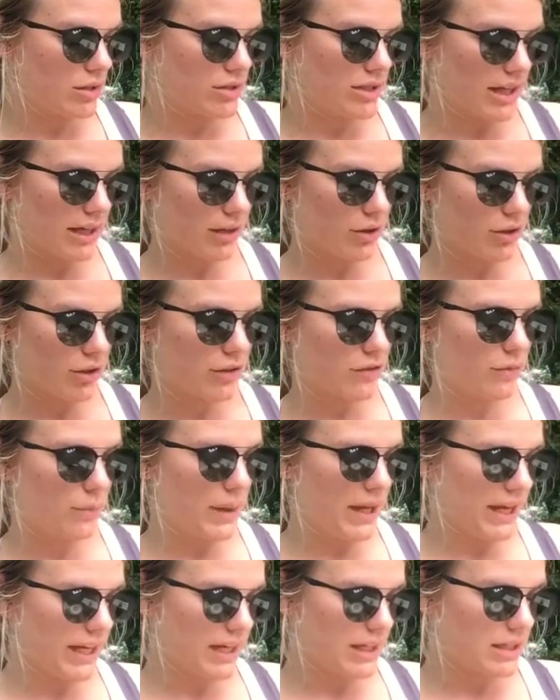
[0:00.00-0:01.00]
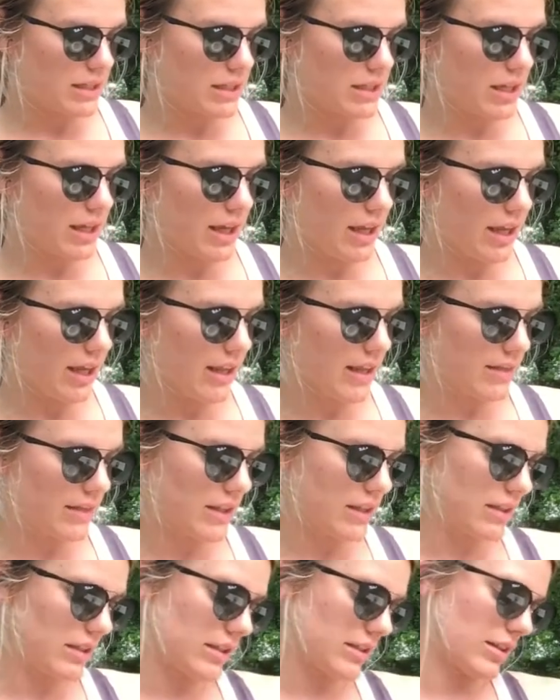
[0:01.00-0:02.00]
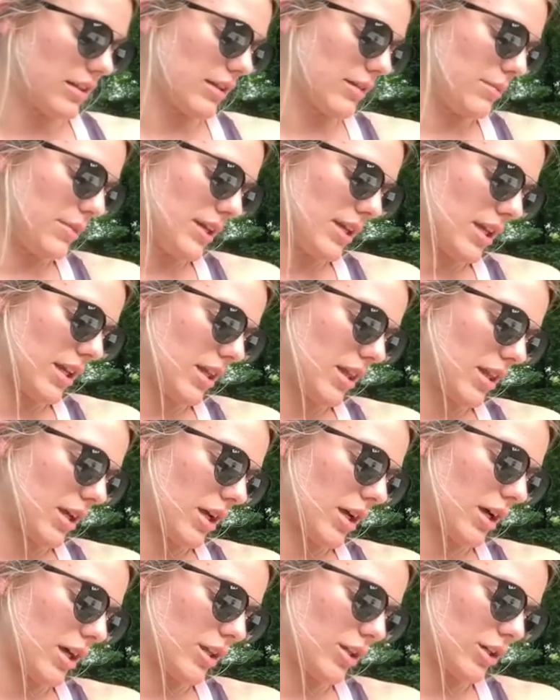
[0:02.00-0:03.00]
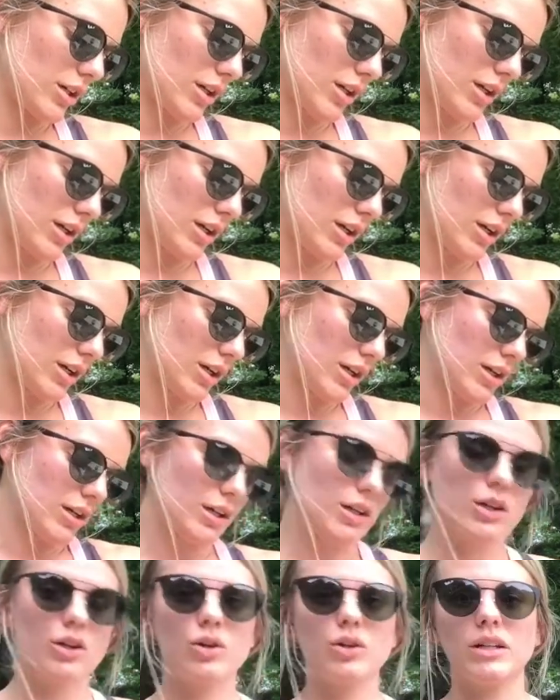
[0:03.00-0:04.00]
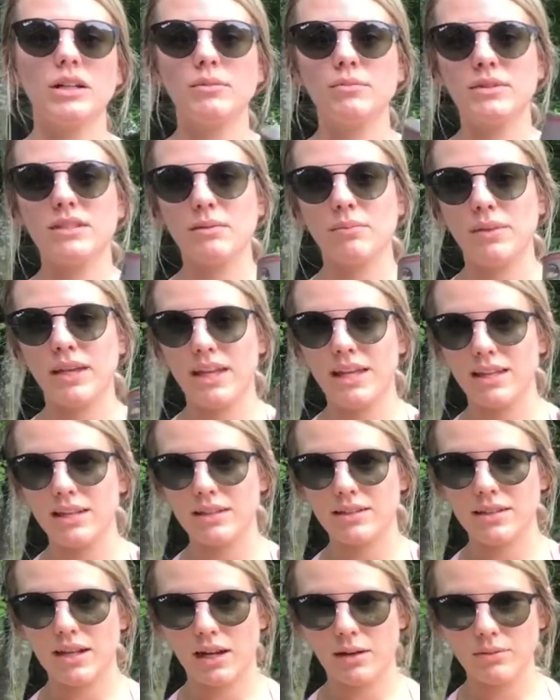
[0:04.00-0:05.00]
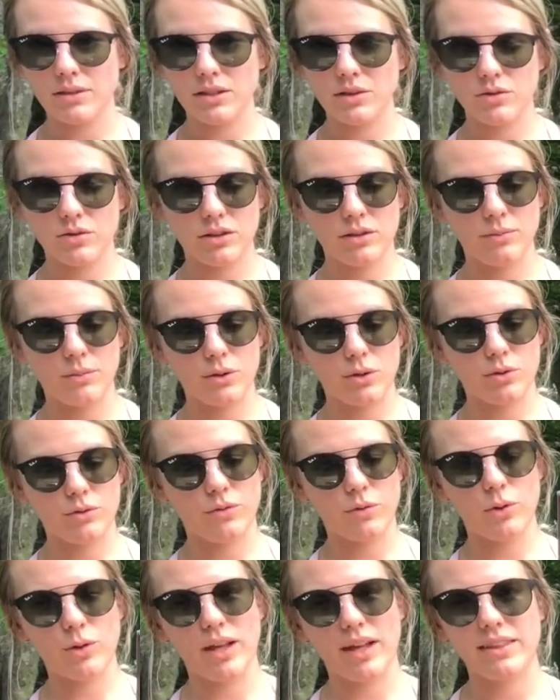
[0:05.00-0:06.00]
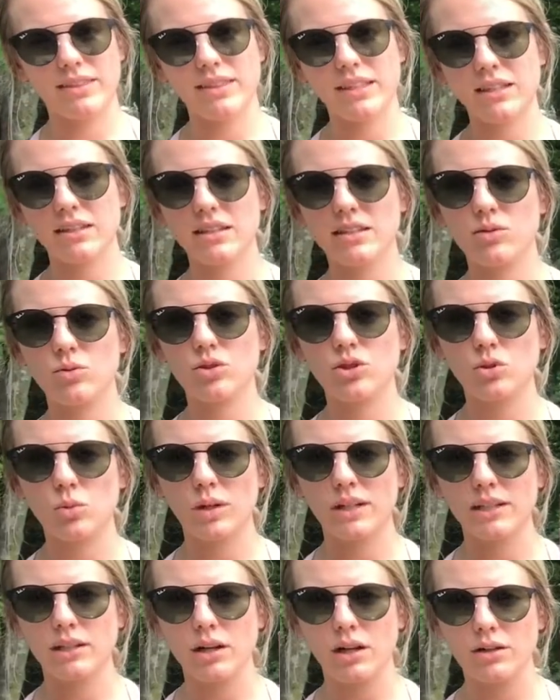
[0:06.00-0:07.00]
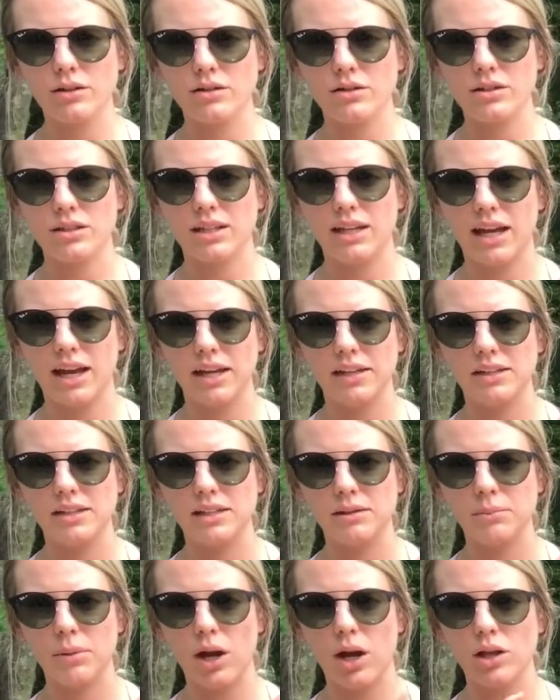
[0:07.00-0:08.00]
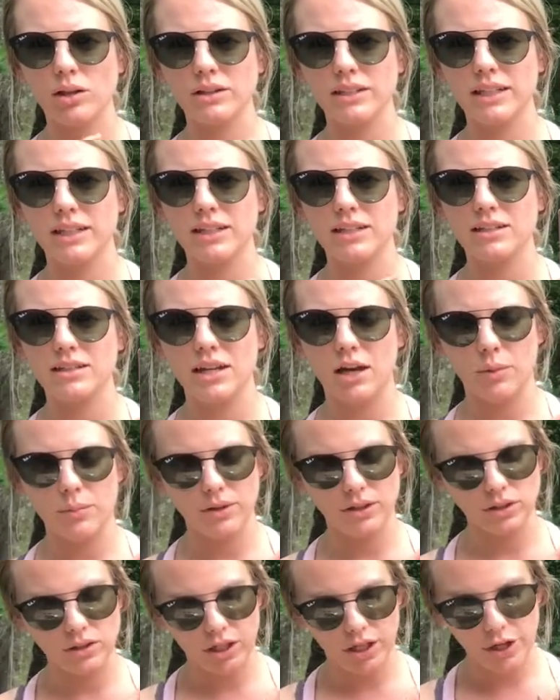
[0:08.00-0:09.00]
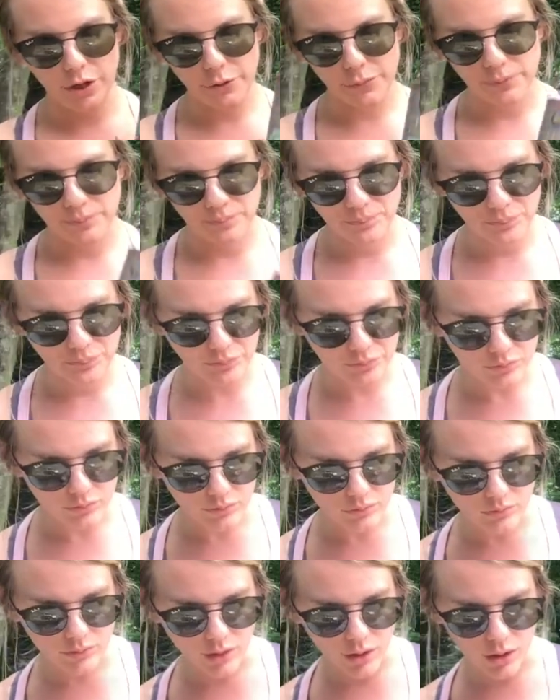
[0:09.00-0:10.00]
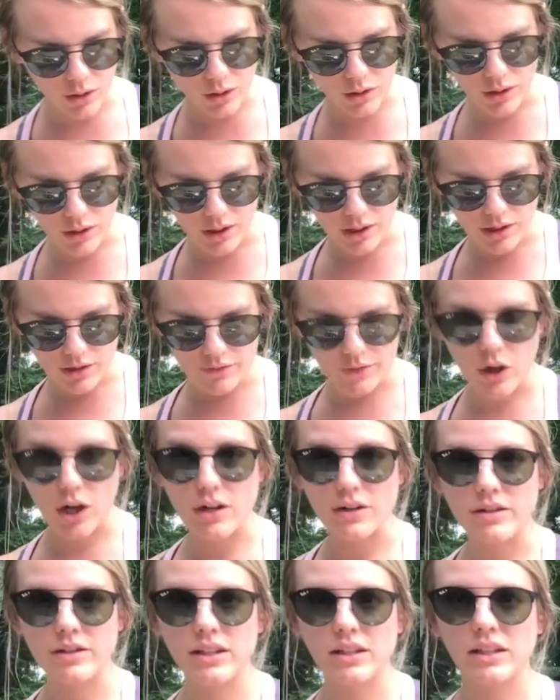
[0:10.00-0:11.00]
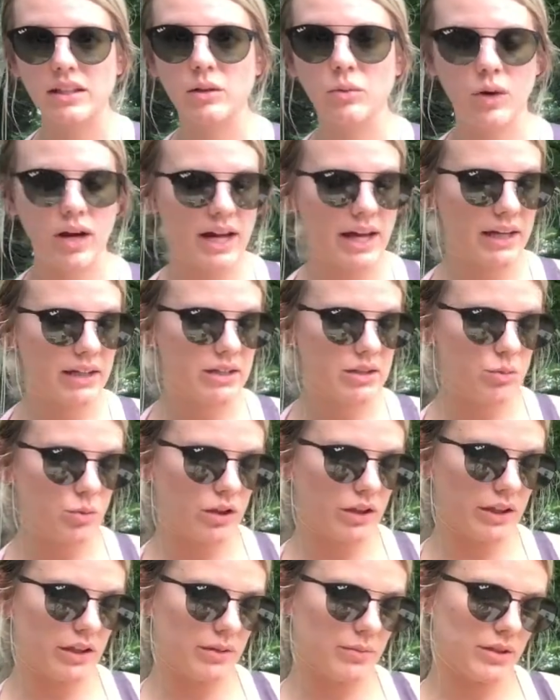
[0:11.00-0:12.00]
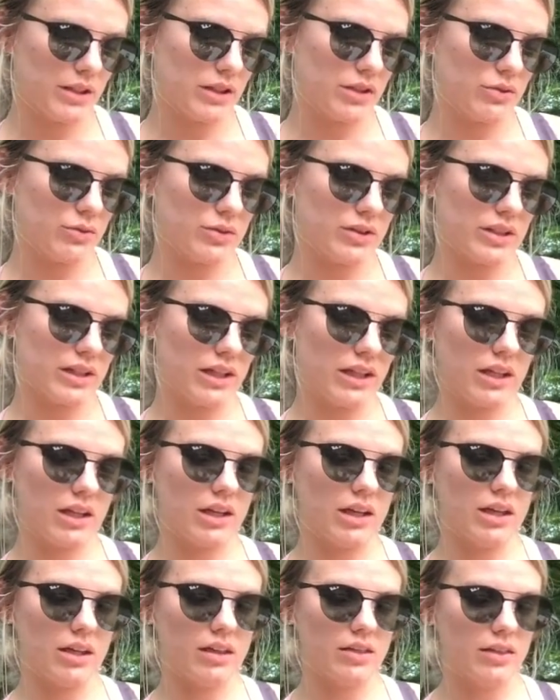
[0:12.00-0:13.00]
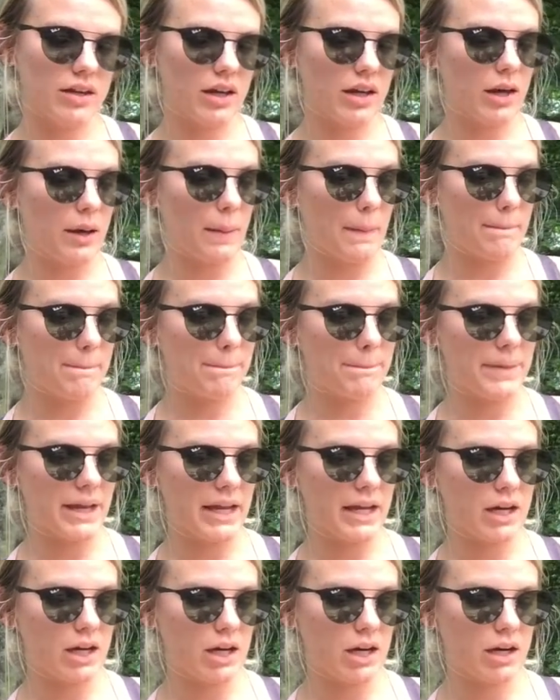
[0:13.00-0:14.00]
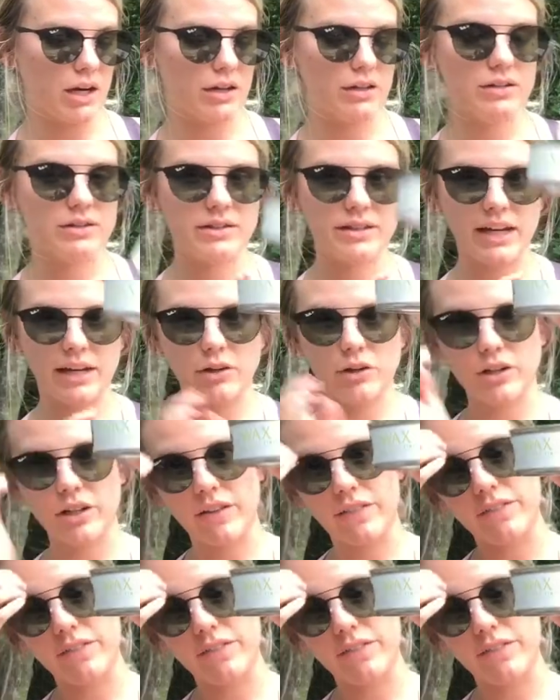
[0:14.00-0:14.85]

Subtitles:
decorative paint, and this is going to be in the color Cream de Mint. It's absolutely beautiful. I think this was $20 a gallon, but I'll link it down below. For our sealing wax, we're going to be using the Behr Decorative